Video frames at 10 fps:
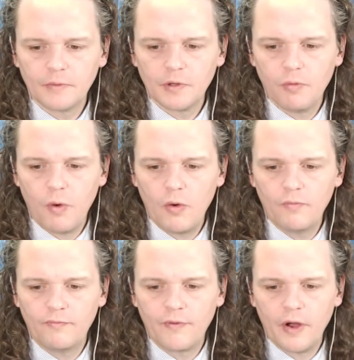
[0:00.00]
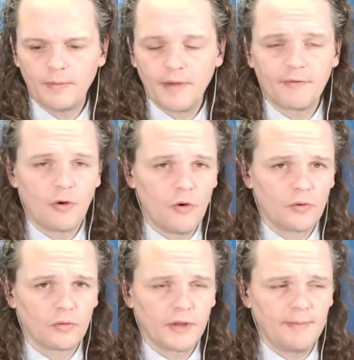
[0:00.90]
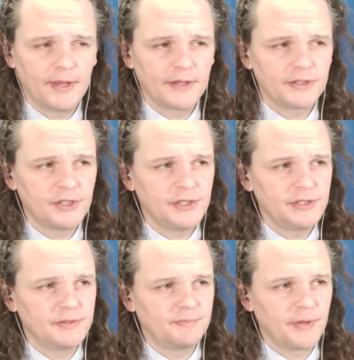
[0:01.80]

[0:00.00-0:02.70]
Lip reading: quote from Governor Hochul claiming that she's